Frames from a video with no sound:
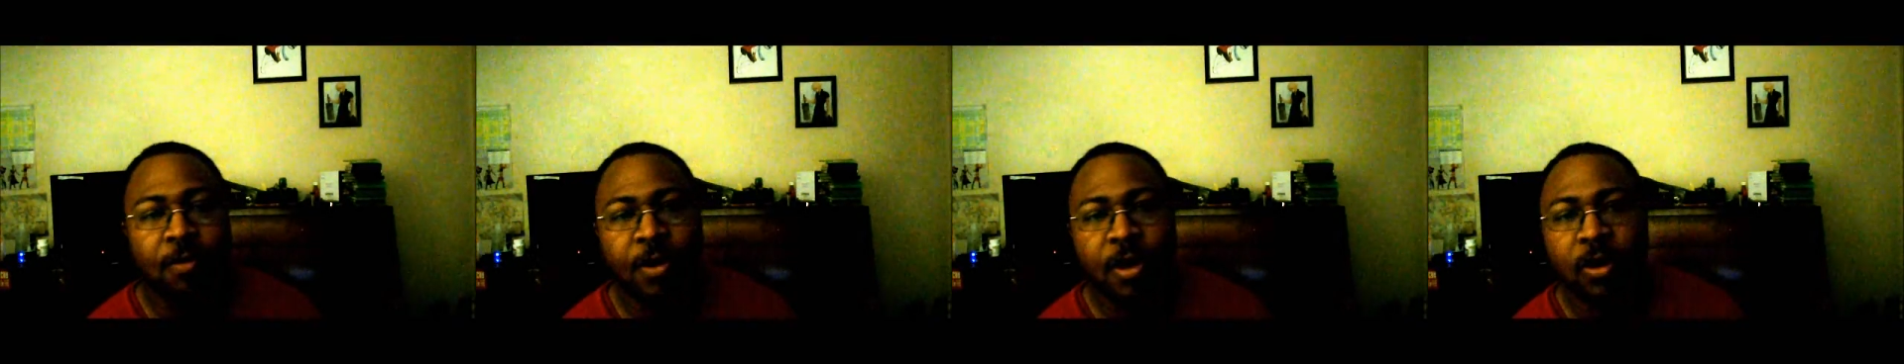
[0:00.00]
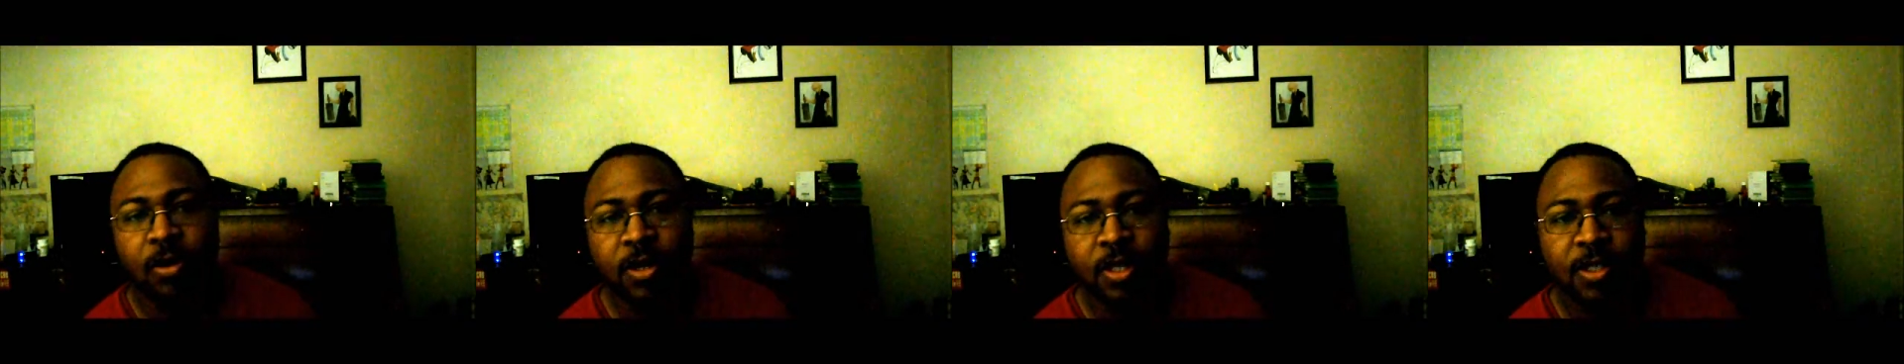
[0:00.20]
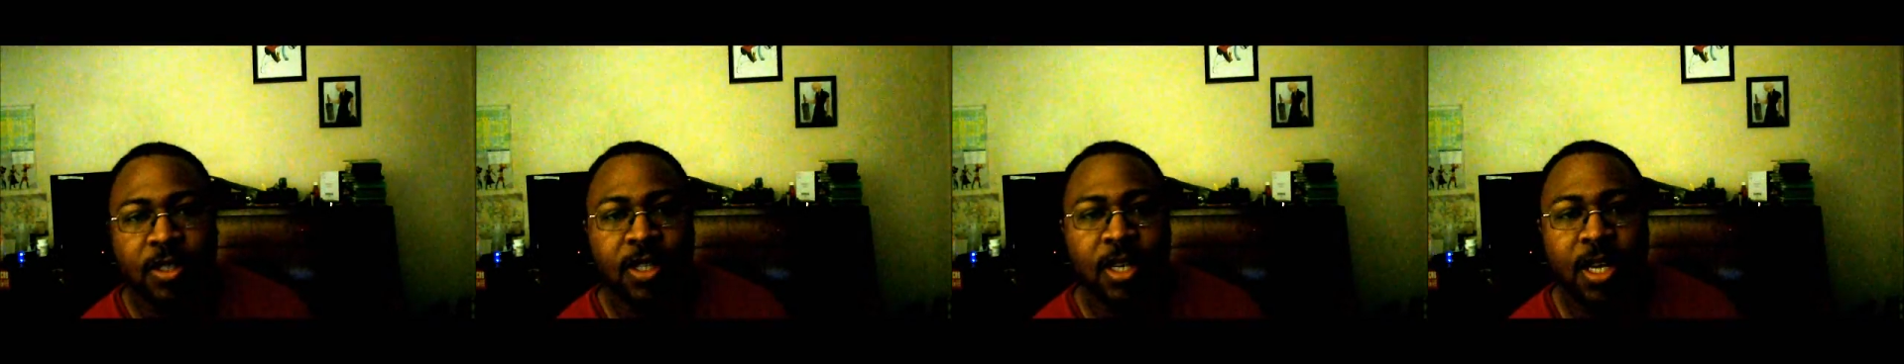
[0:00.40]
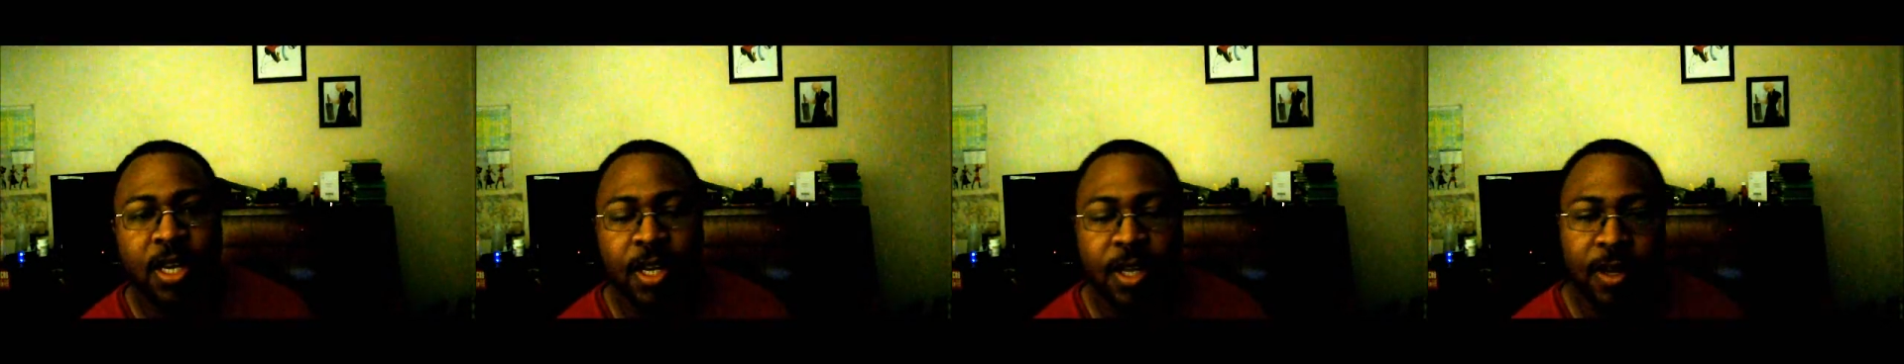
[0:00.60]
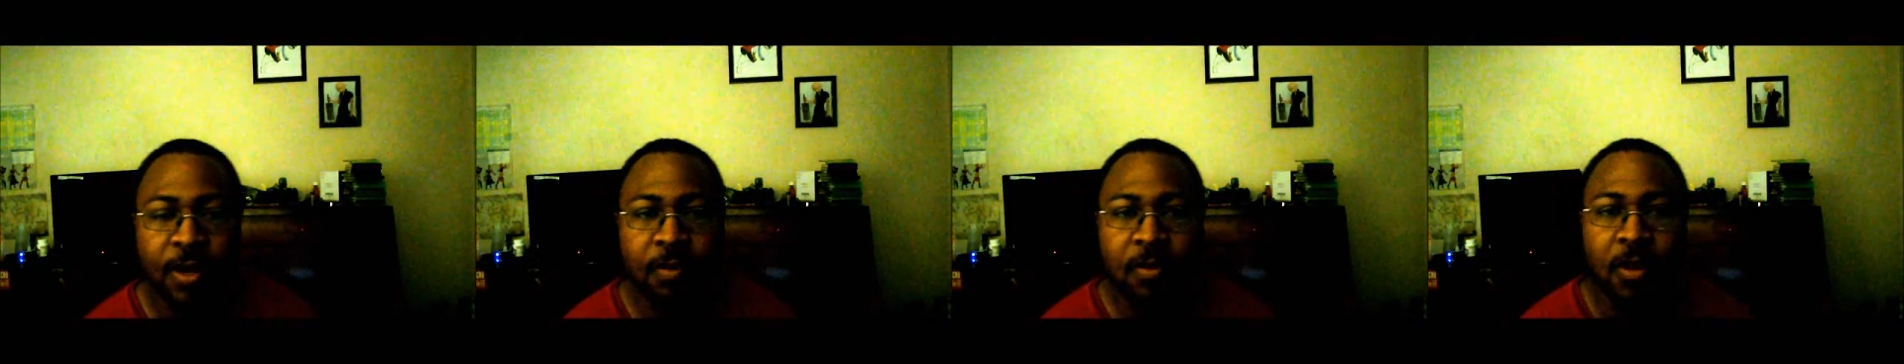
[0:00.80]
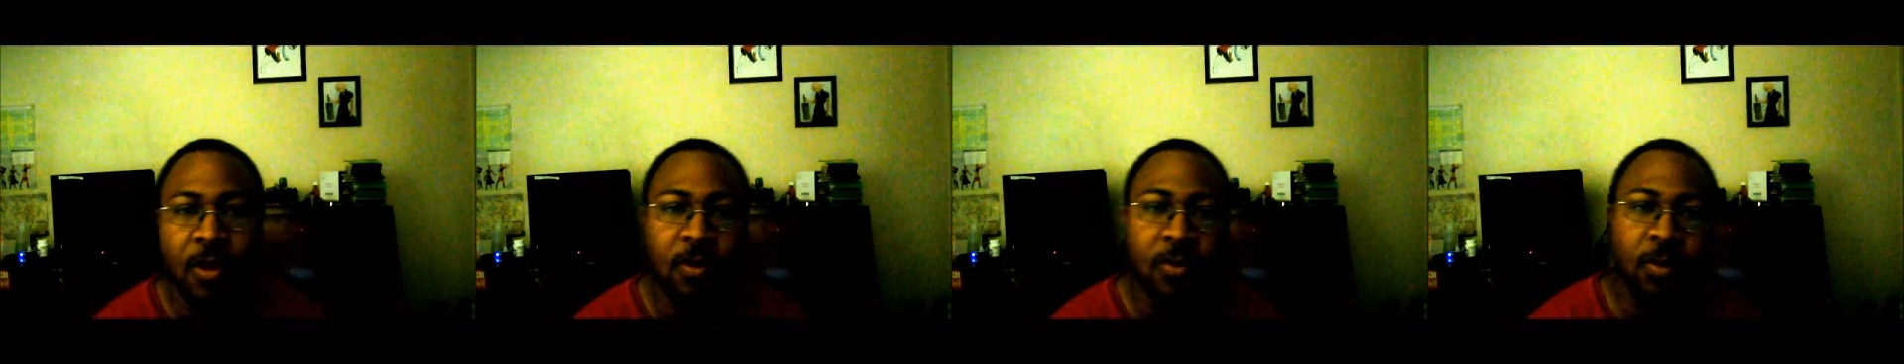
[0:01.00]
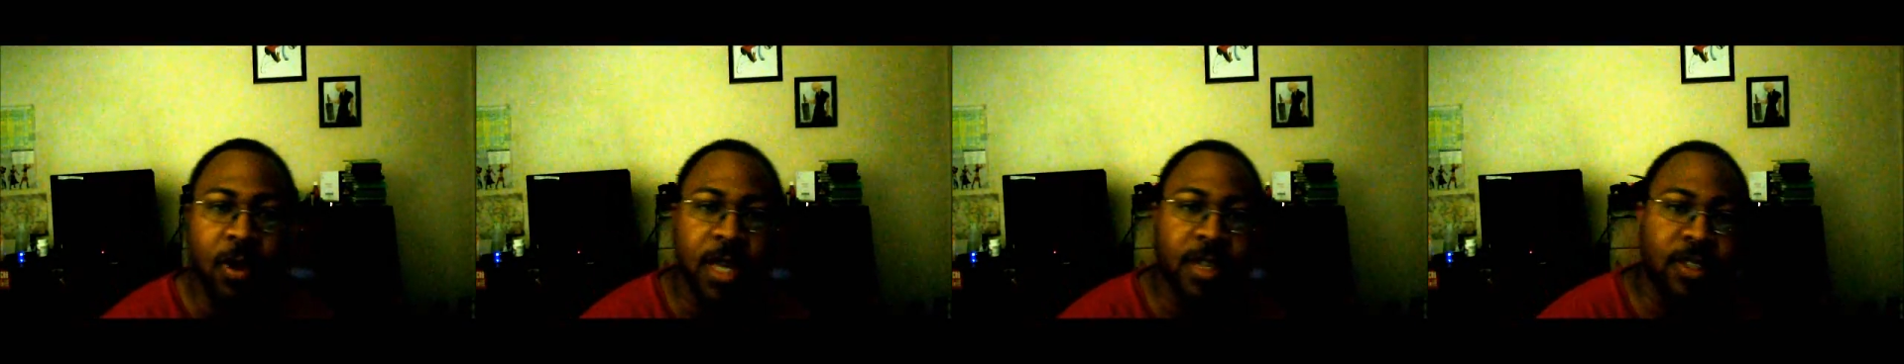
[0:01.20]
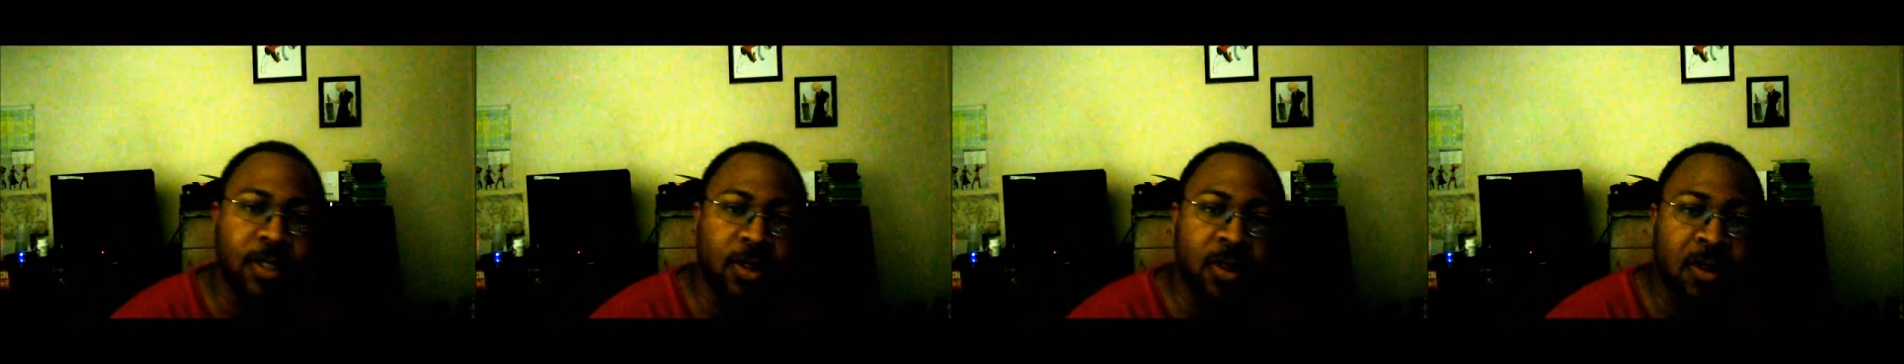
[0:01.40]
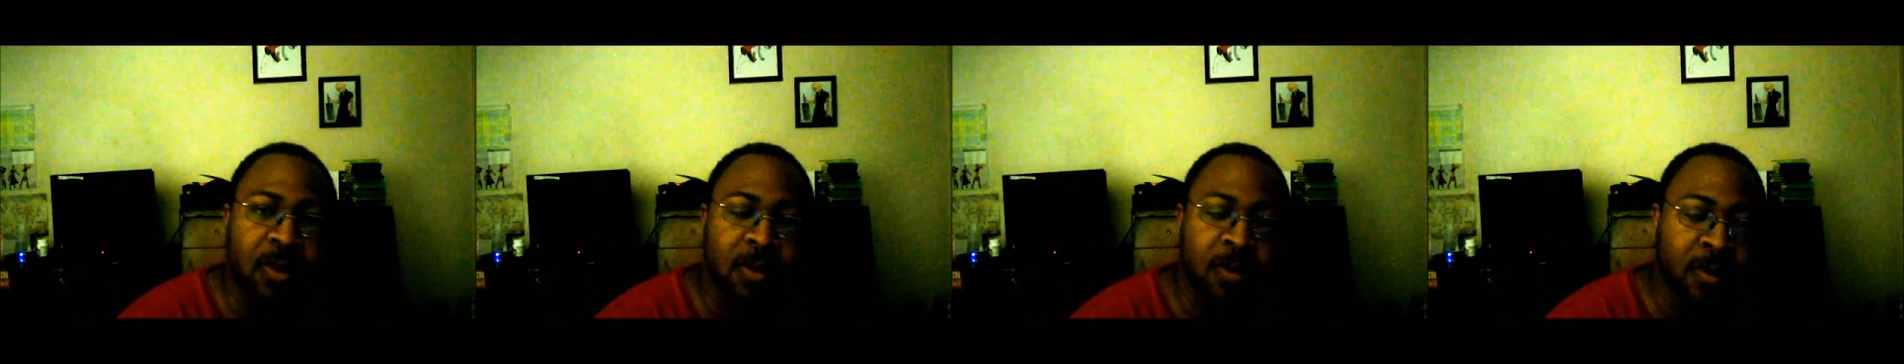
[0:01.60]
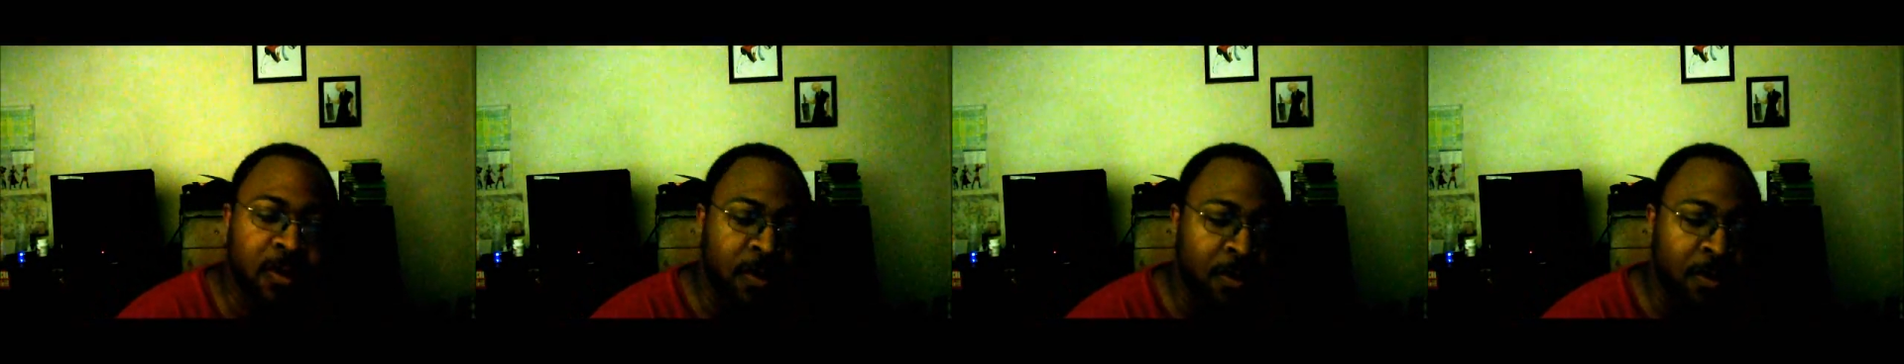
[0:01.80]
be able to see him wrestle.